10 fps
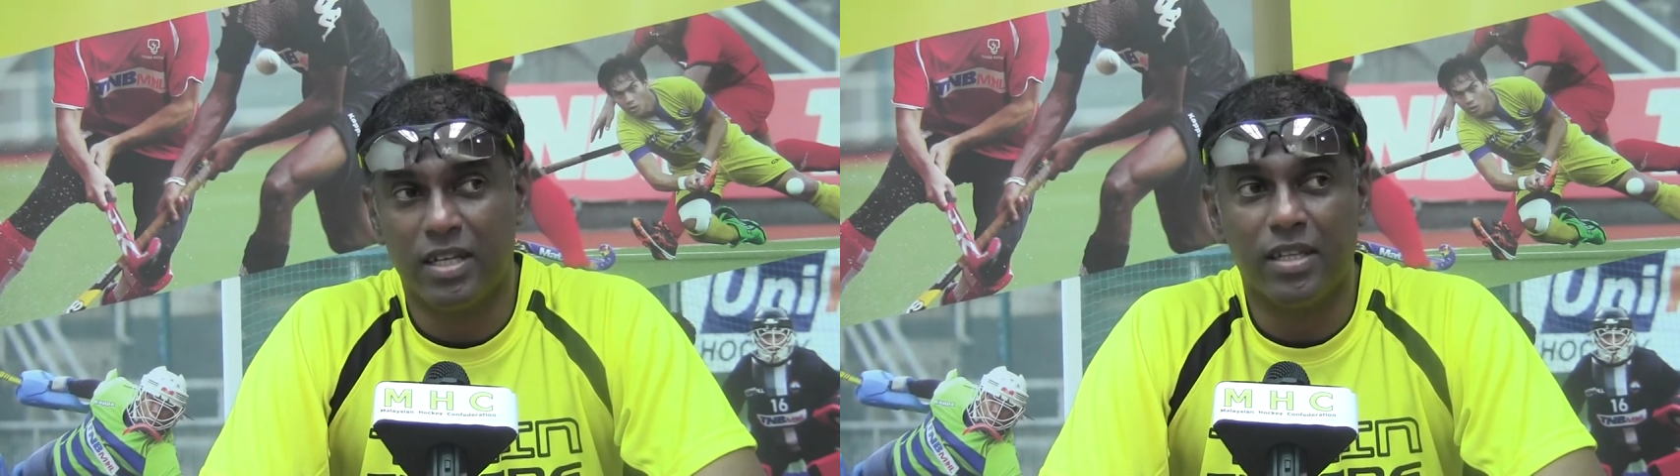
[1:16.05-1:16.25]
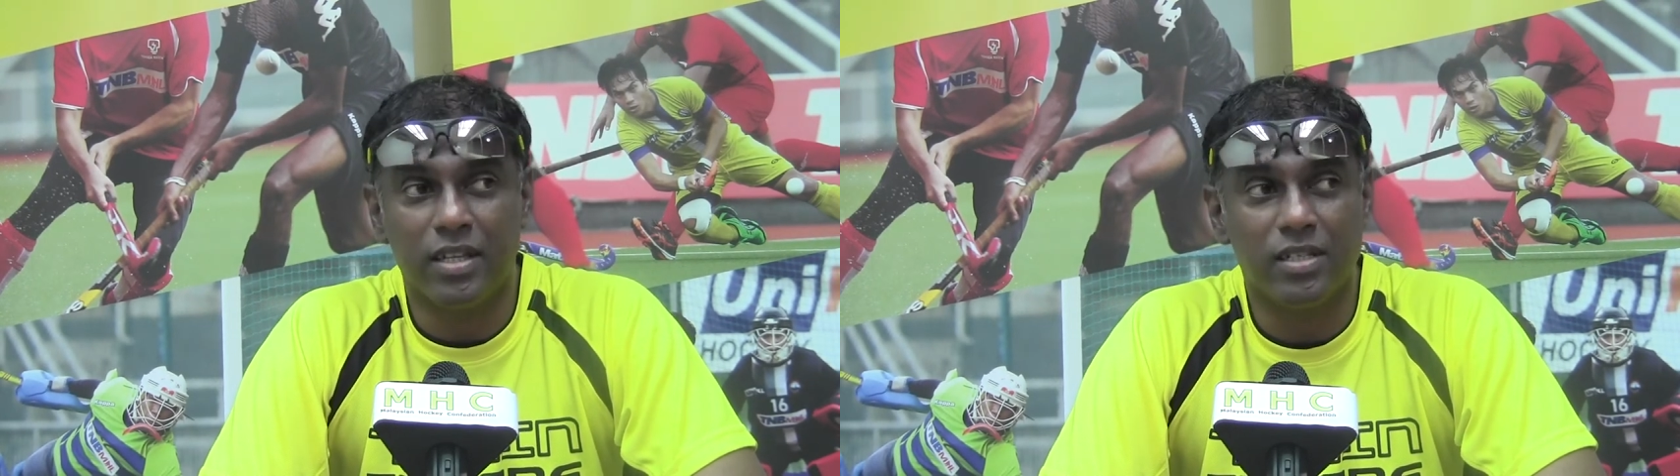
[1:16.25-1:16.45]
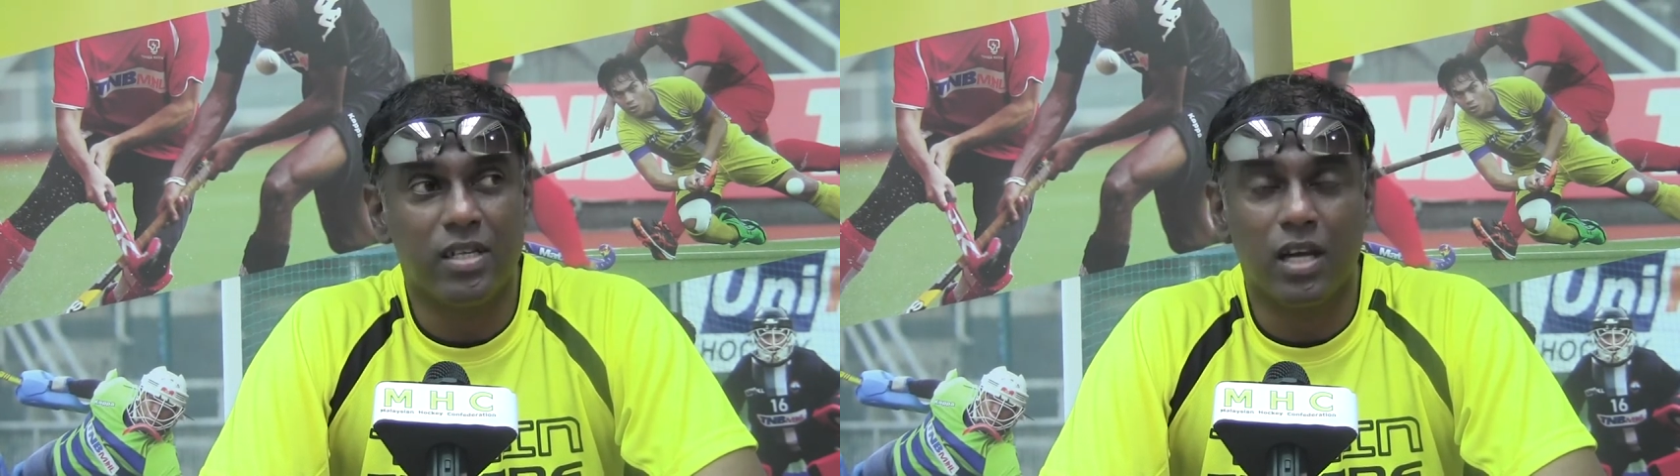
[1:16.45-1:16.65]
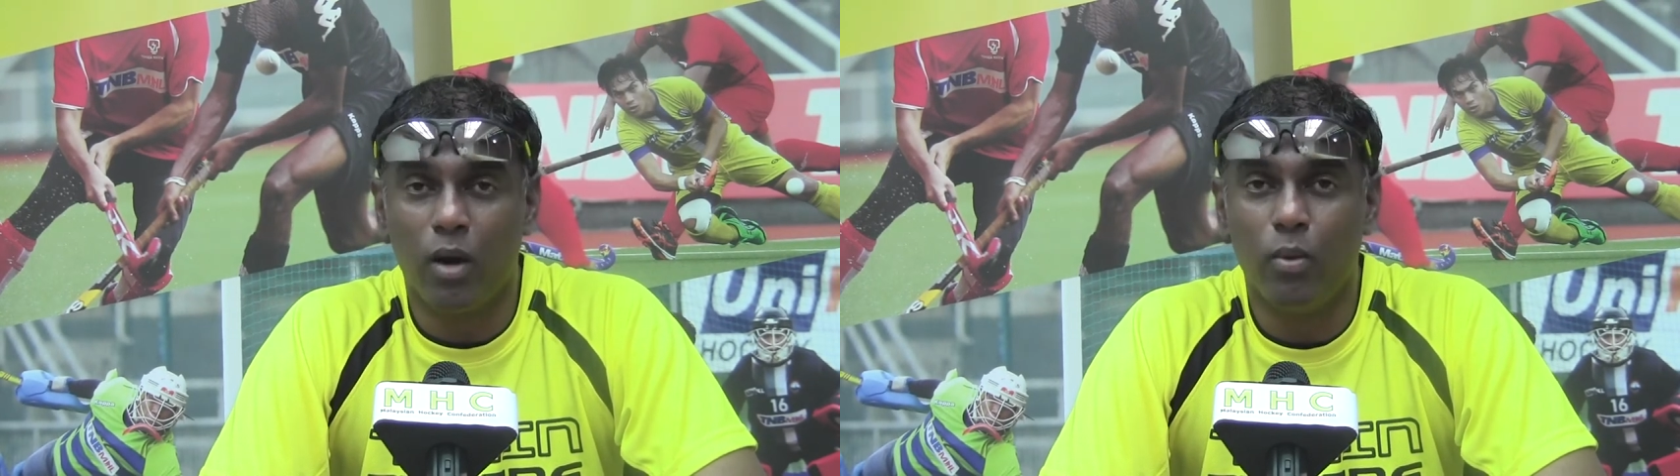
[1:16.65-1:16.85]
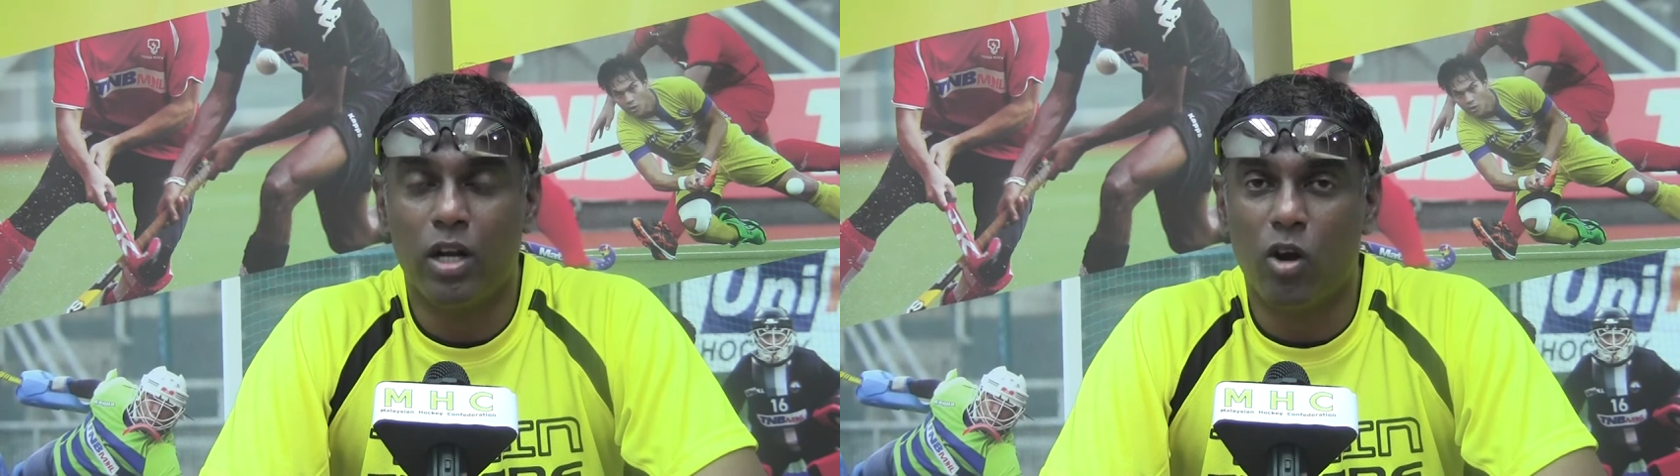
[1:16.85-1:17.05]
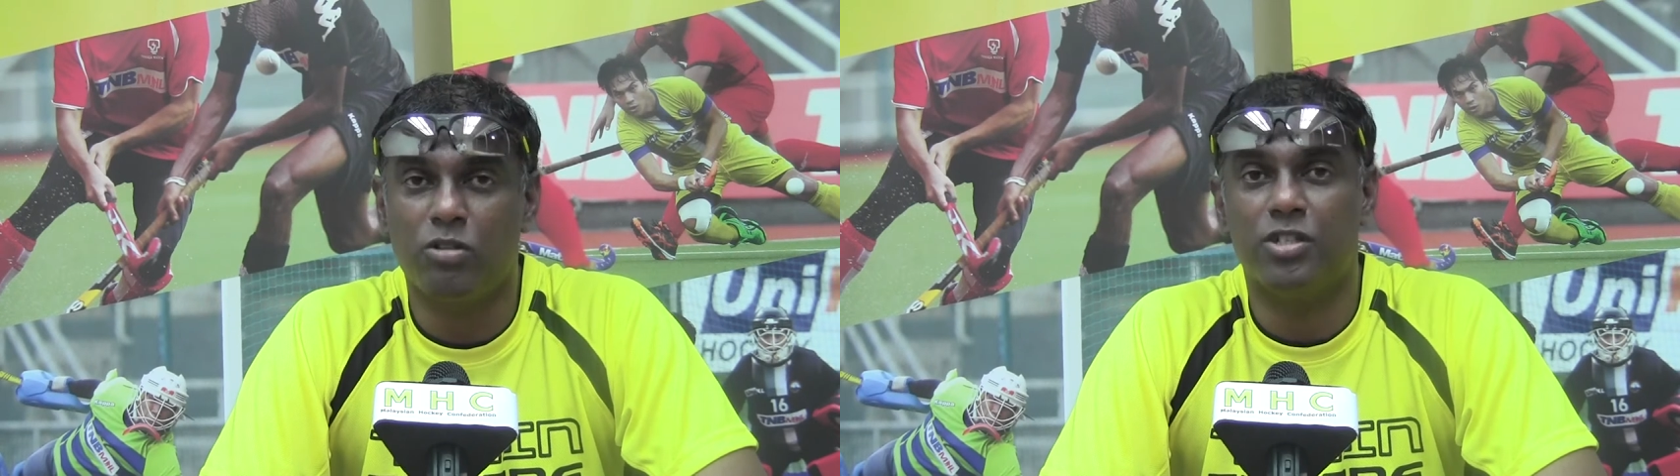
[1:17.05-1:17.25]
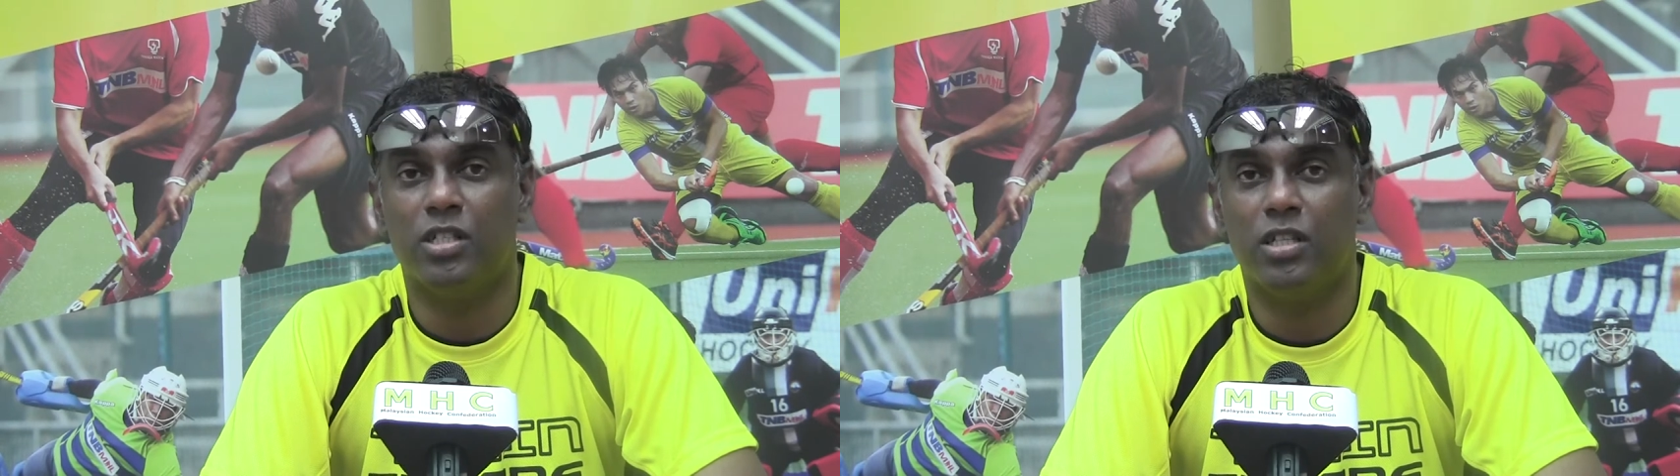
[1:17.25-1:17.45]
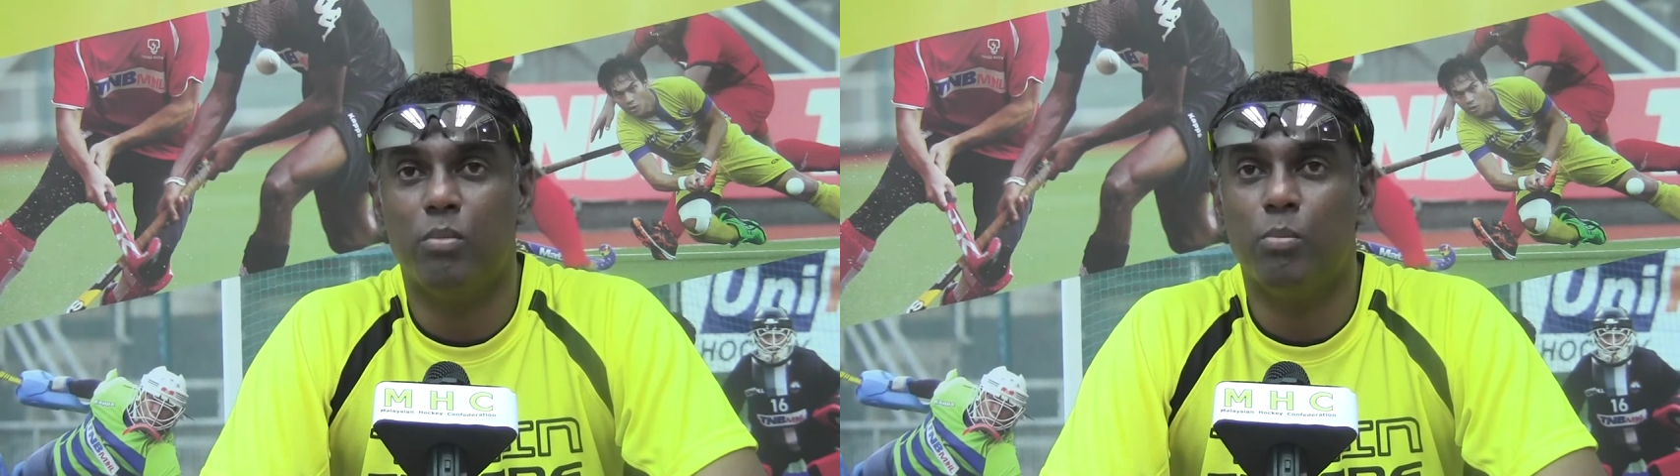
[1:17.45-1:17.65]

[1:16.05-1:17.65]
And Thursday, I will consider